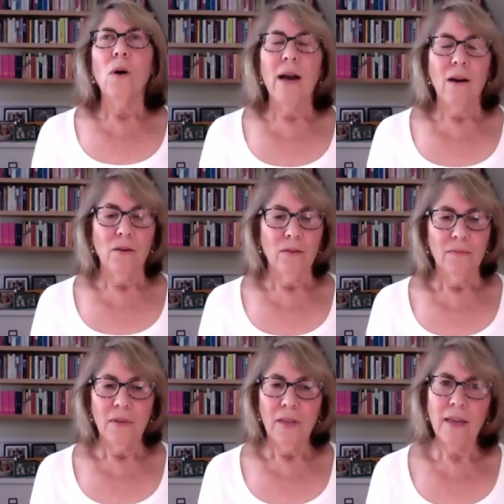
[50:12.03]
wow.
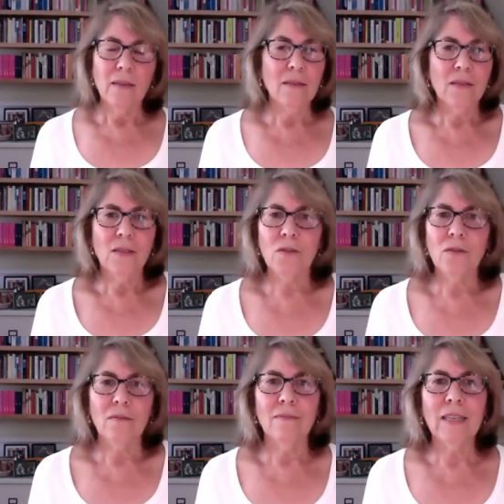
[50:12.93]
That's,
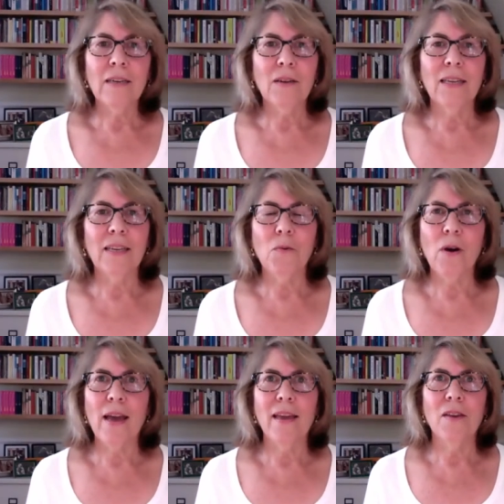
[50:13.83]
in a
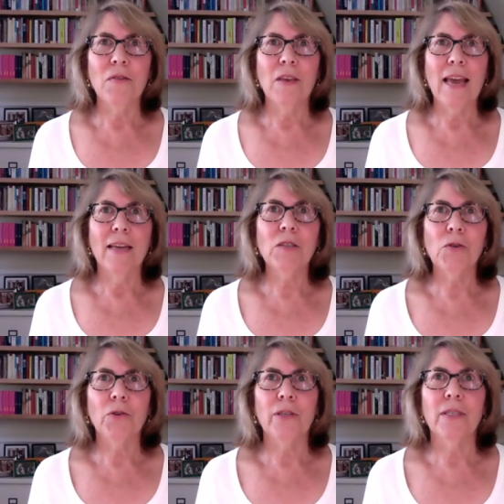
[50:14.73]
way, the
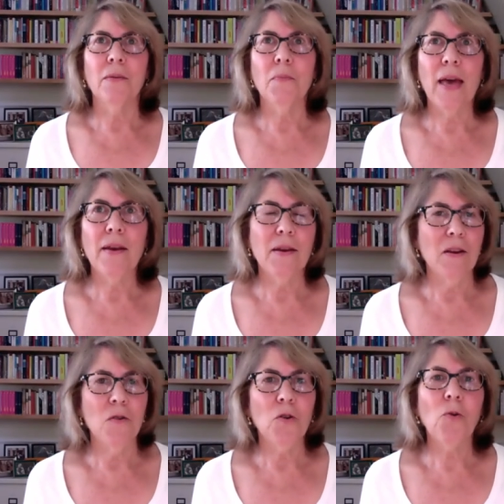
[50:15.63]
answer is embedded
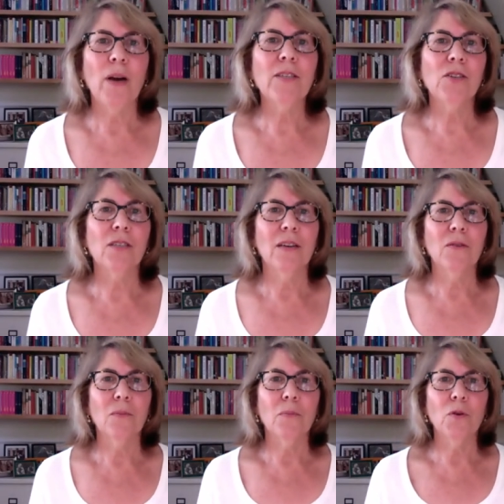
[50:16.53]
in your question. That
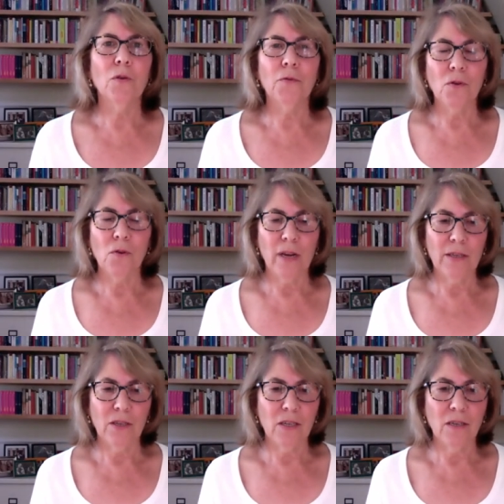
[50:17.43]
was a beautiful
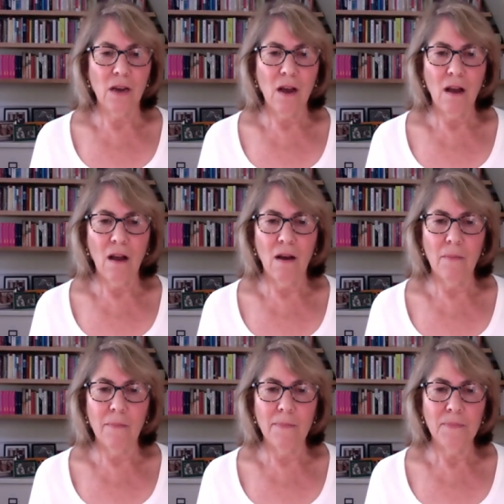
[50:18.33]
question.
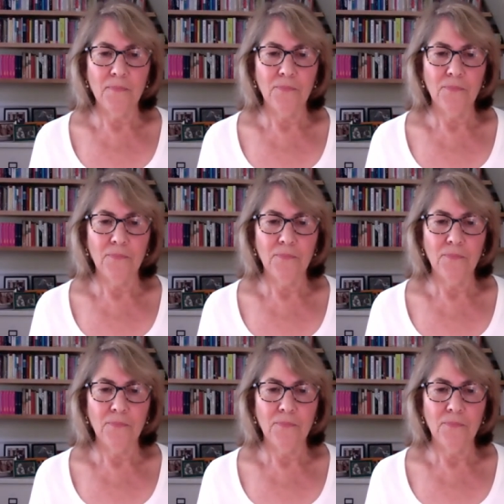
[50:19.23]
You